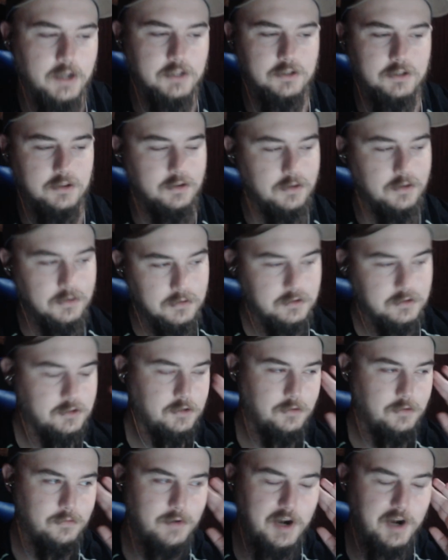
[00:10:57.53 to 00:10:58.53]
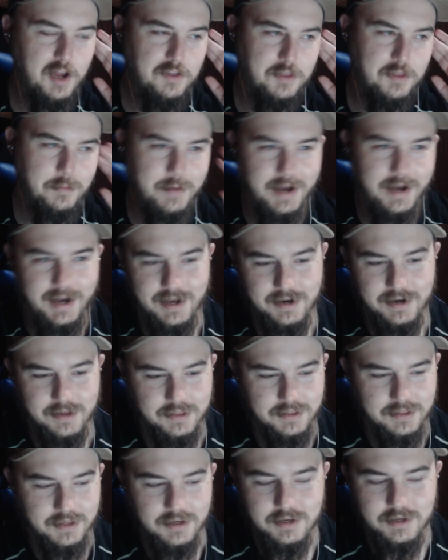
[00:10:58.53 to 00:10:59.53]
so the, so right off the bat,
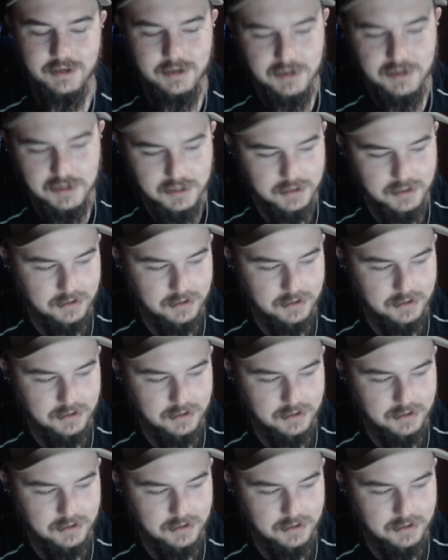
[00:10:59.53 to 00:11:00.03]
the